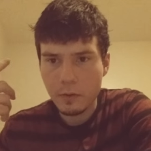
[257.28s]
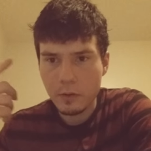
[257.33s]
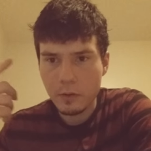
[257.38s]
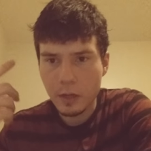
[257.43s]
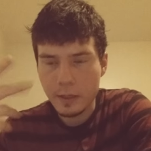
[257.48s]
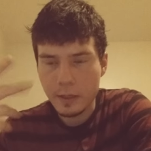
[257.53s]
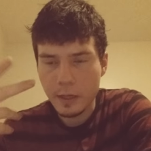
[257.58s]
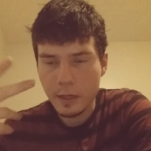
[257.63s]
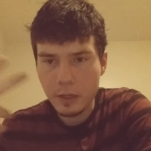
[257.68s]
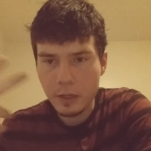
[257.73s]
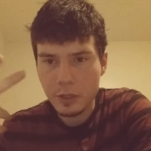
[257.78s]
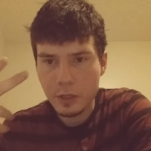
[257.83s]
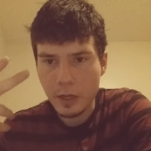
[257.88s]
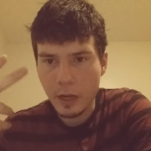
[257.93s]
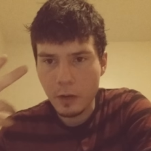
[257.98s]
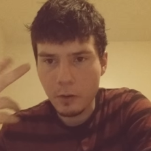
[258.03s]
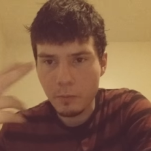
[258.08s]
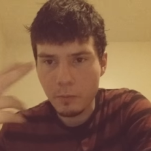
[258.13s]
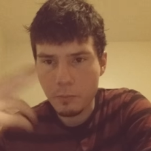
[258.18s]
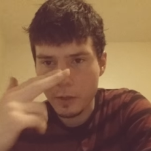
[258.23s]
I take a
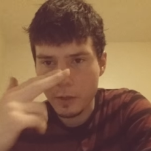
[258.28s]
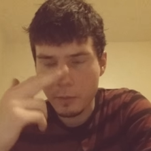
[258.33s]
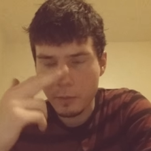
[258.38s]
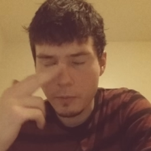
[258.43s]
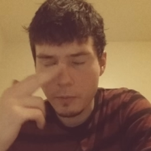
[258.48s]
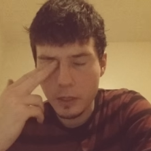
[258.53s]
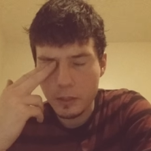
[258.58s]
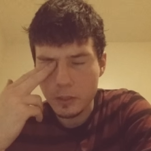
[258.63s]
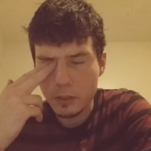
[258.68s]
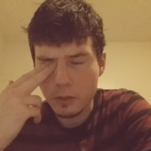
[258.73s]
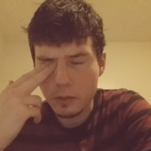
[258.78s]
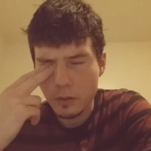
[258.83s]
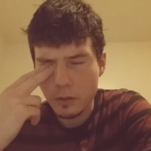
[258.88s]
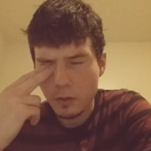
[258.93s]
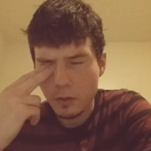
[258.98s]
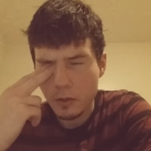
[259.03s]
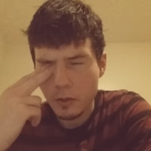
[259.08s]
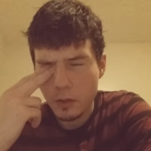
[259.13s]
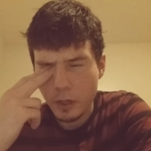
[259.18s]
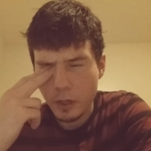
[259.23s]
shower pretty much.
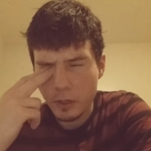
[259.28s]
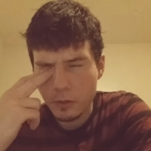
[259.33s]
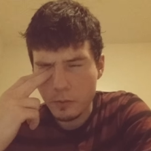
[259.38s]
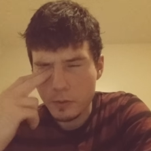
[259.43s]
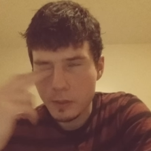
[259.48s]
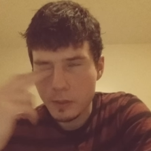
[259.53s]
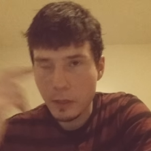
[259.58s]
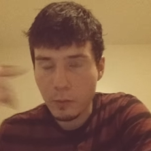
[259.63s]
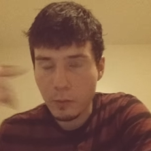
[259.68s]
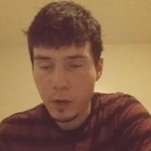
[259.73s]
I use that